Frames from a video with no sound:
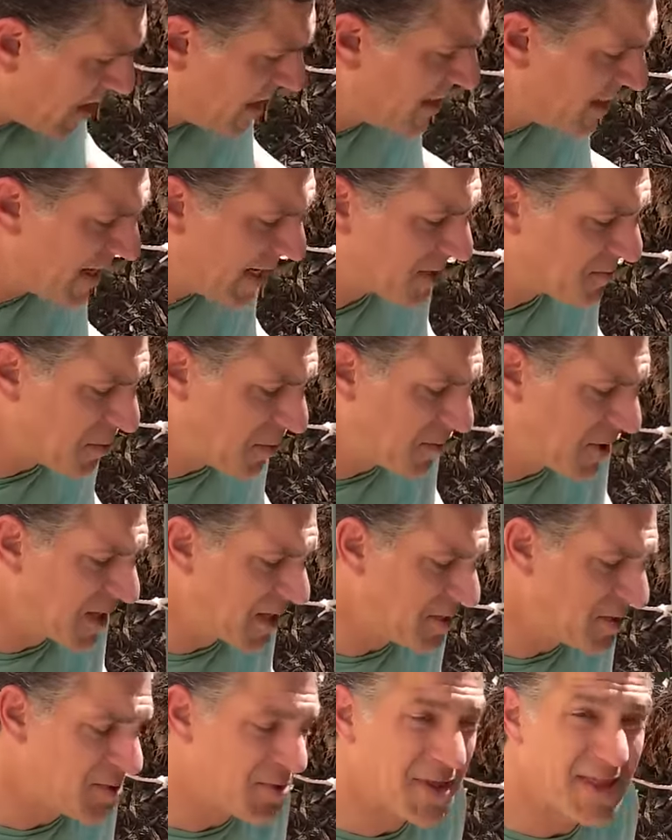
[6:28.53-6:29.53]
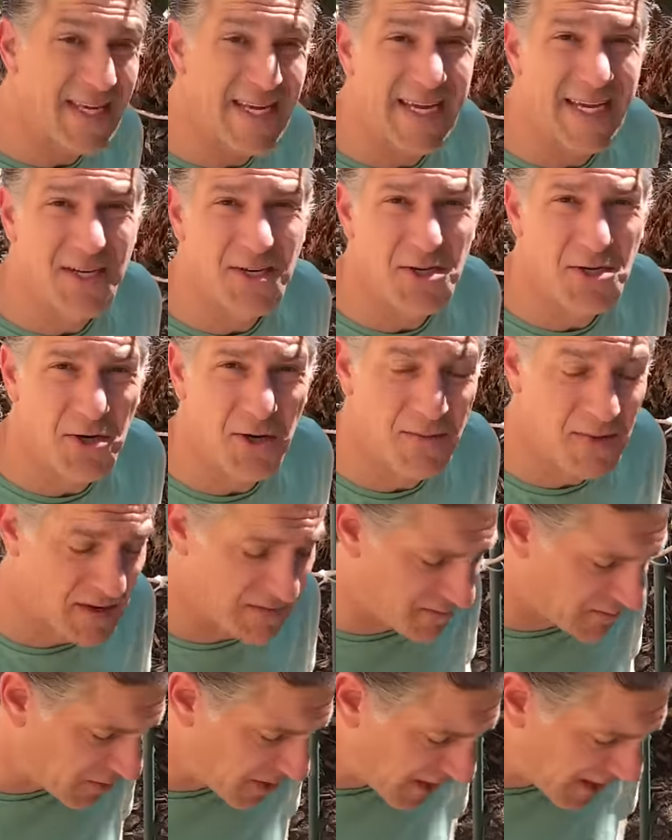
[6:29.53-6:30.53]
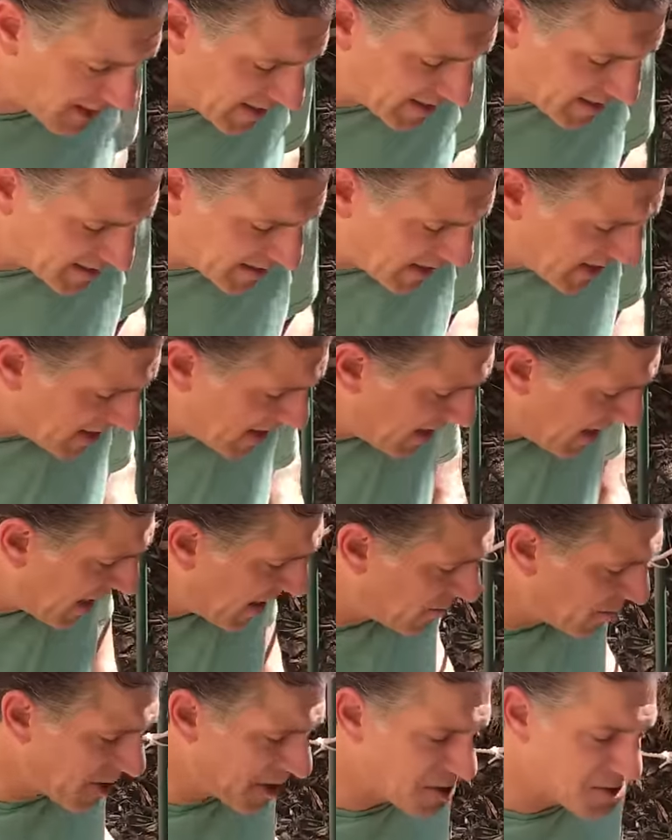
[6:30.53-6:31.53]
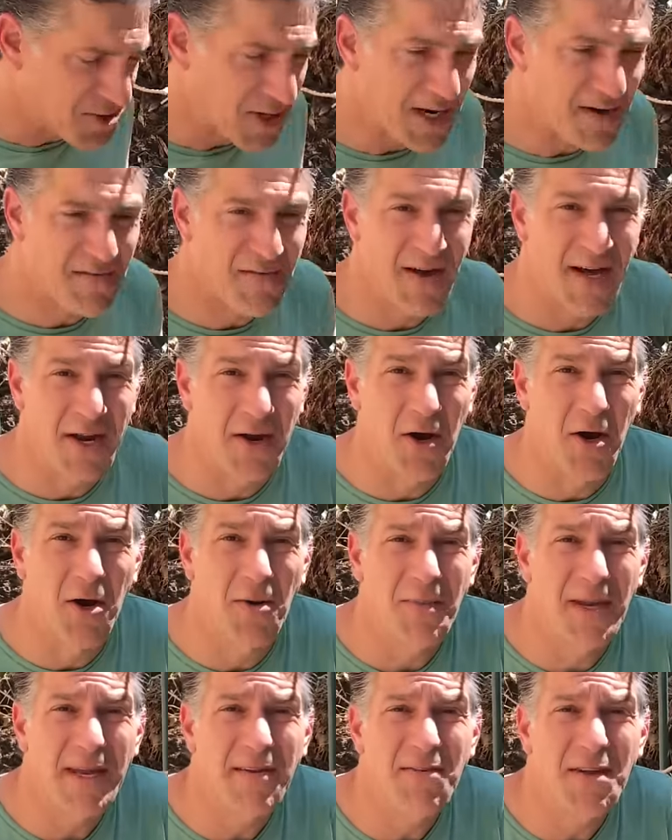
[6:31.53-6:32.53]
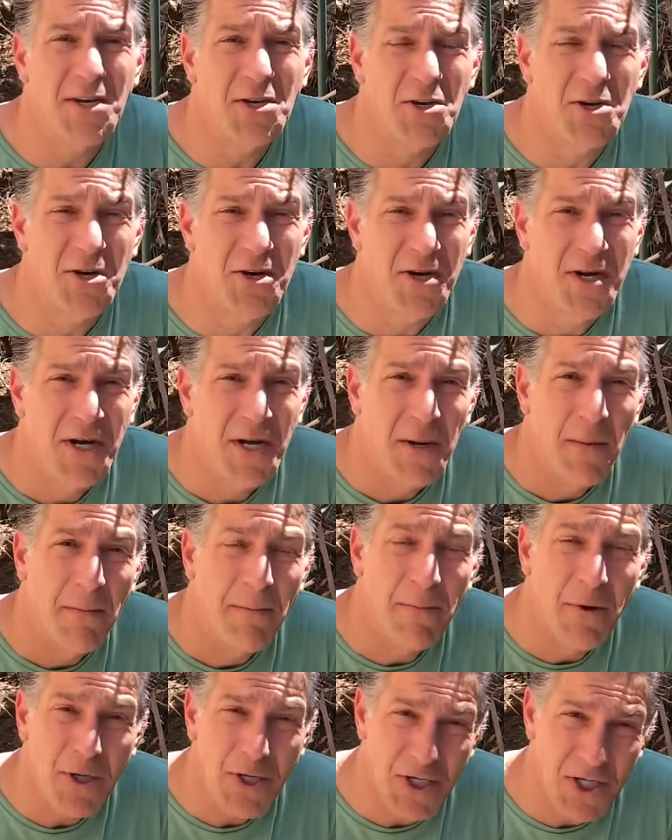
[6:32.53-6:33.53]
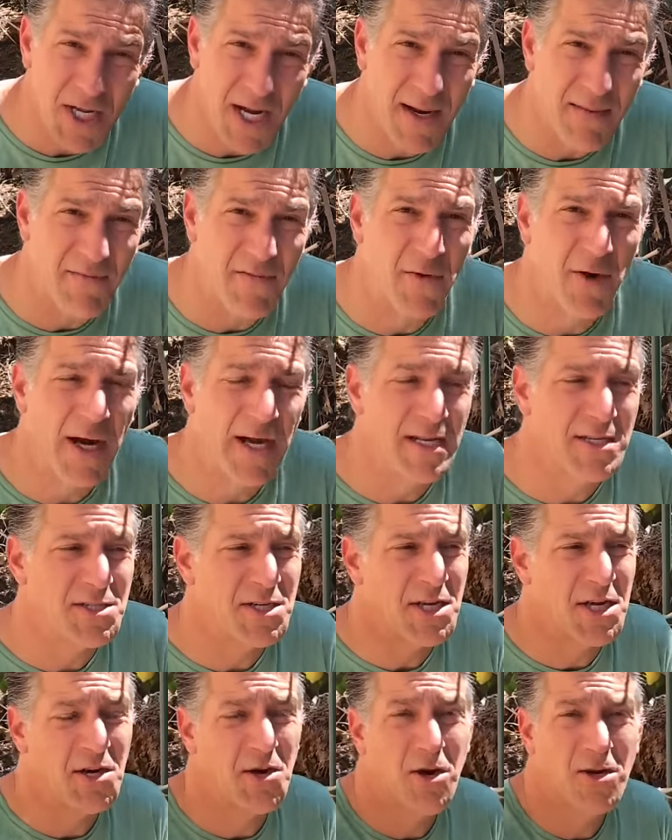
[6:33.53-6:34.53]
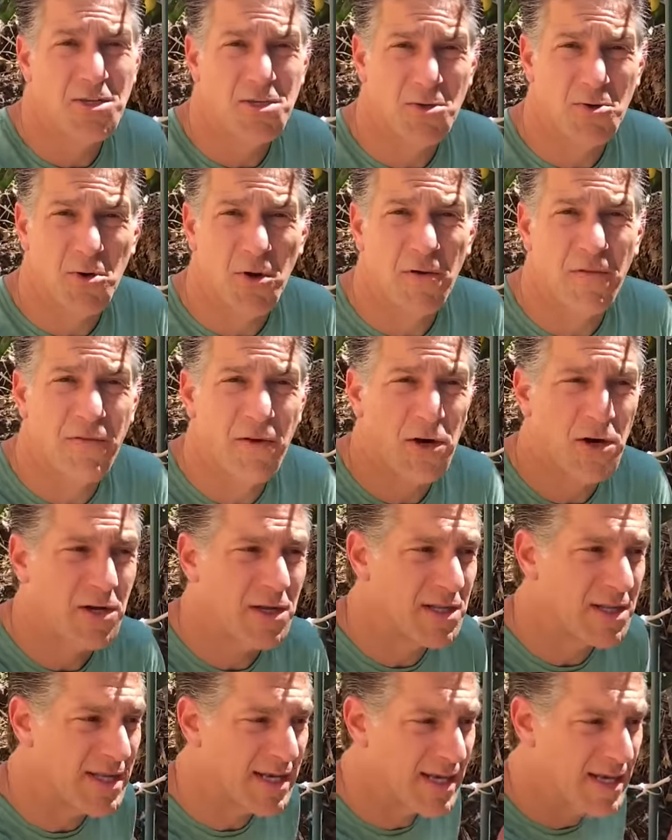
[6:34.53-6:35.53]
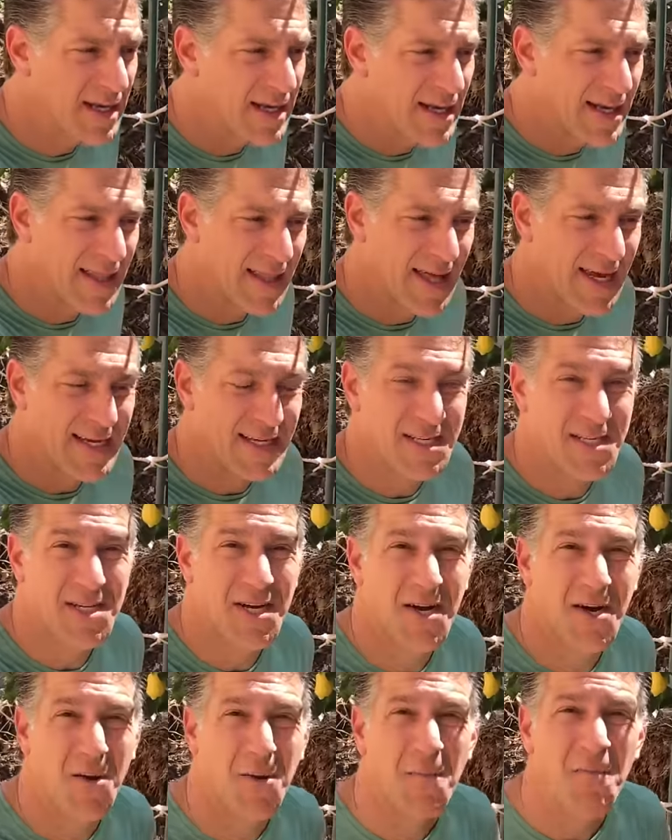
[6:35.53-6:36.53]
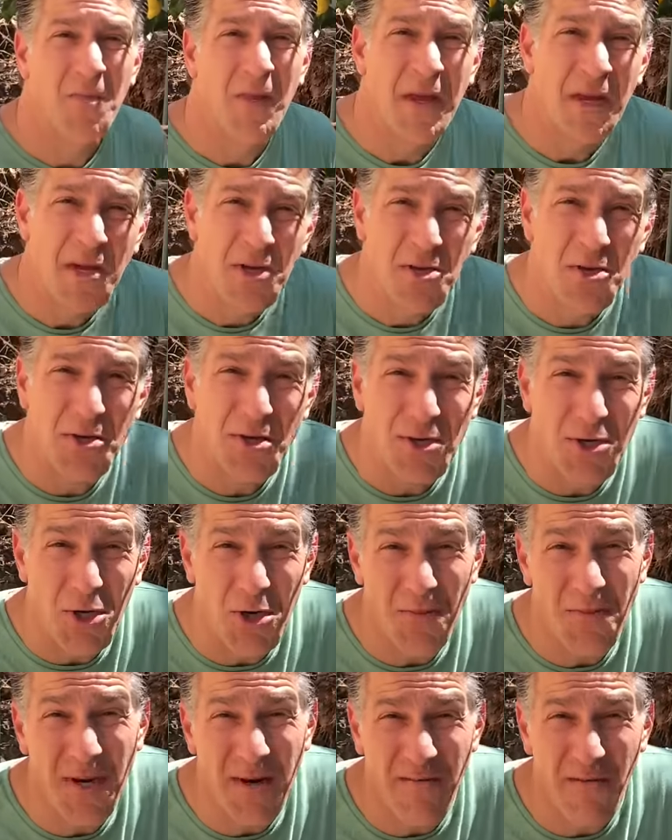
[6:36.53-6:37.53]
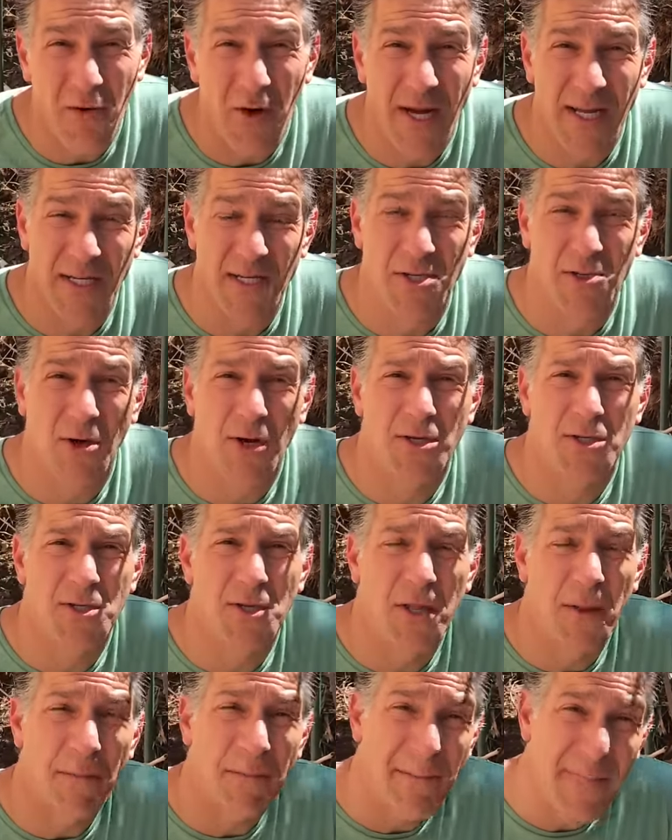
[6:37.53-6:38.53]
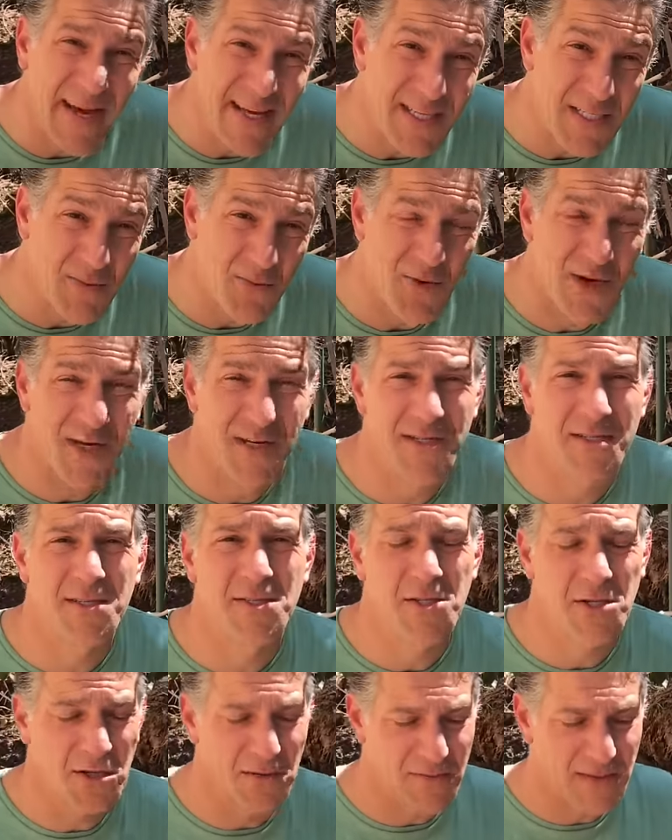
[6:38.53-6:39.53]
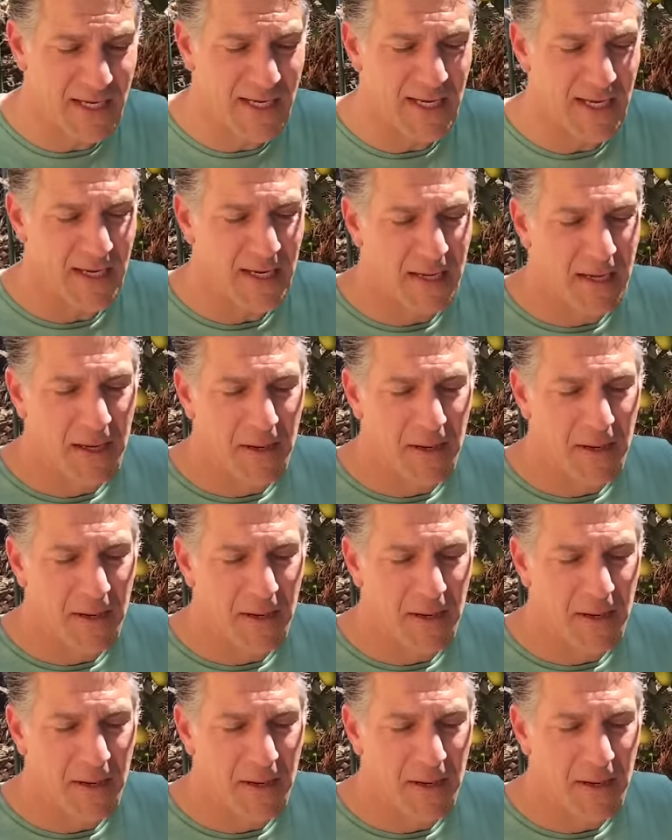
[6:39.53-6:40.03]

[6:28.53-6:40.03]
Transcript: And that's what we're going to do with the indeterminate varieties, and we're going to try to find a home. Even your bush type varieties you can also grow vertically like so. Your determinate varieties are also the best ones to be